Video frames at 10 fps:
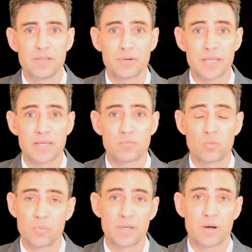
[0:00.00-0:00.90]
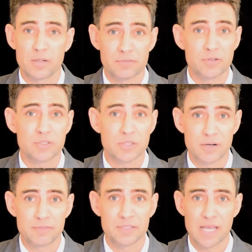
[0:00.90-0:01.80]
you'll get what we call a first
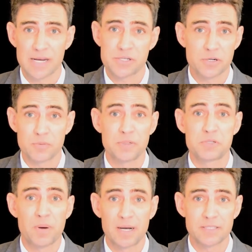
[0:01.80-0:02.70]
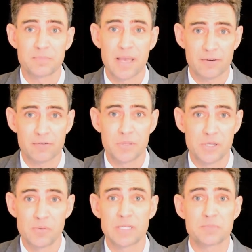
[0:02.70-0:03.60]
office action or response back from
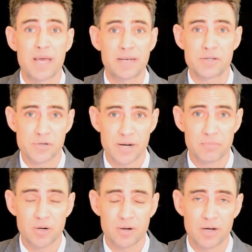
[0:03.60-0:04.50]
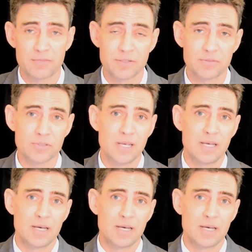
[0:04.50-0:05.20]
the U.S. Patent and Trademark Office.